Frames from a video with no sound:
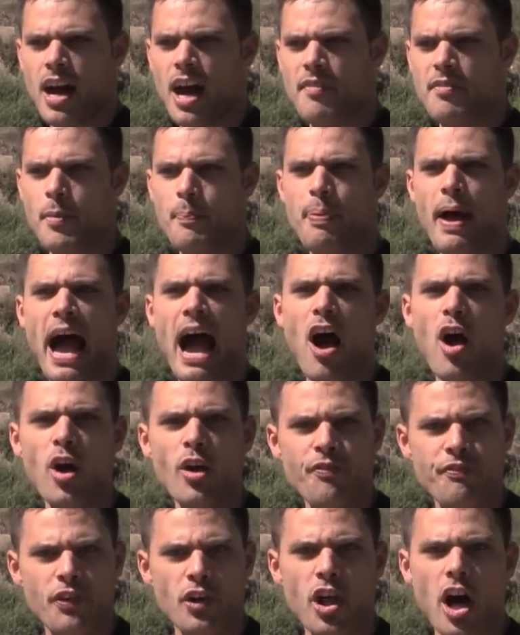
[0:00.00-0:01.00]
of a
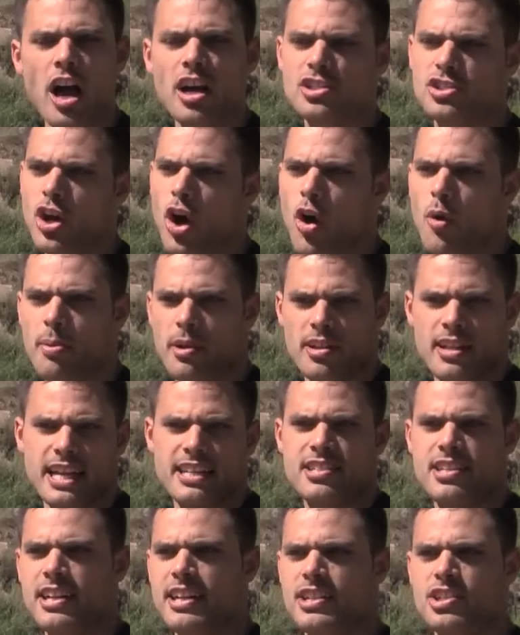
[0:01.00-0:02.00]
powerful October
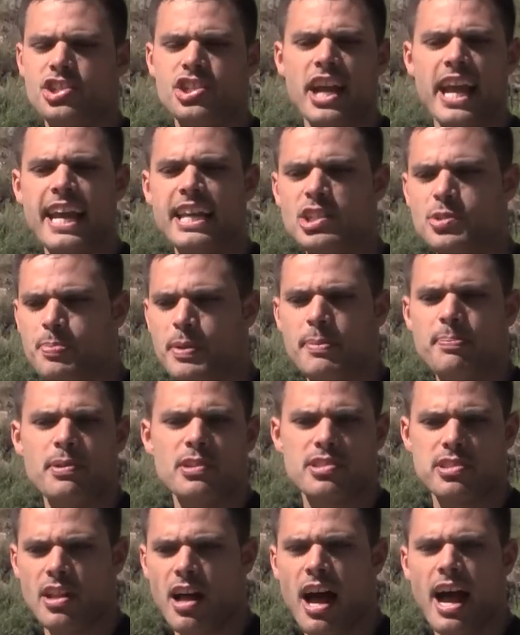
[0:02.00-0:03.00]
that's going to change
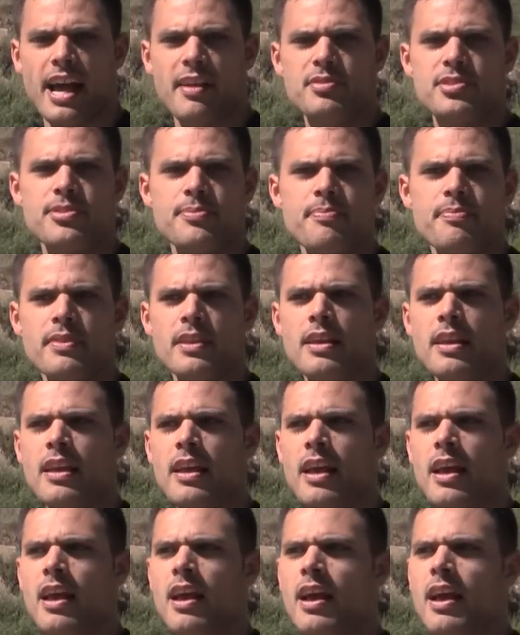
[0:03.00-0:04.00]
people's lives,
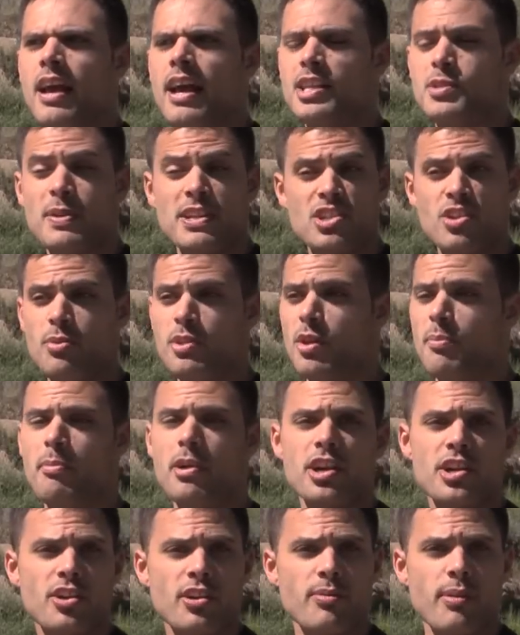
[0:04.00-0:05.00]
especially with the
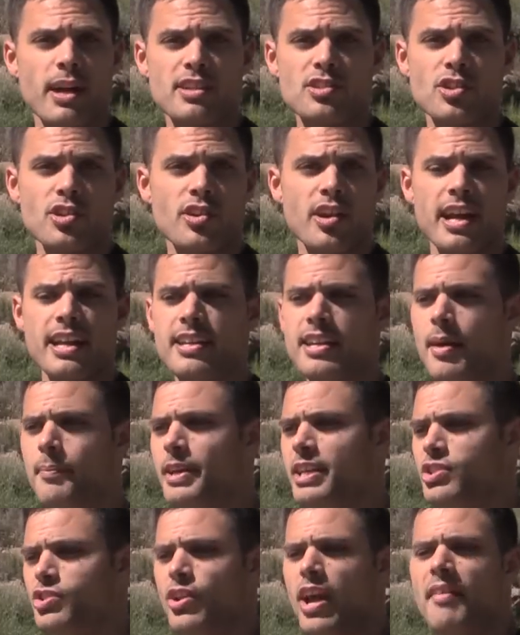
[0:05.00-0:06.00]
Mercury retrograde
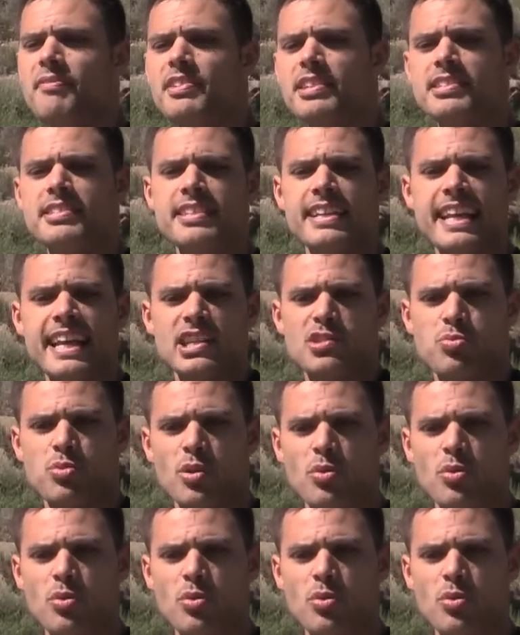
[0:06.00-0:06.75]
coming. So you have to see as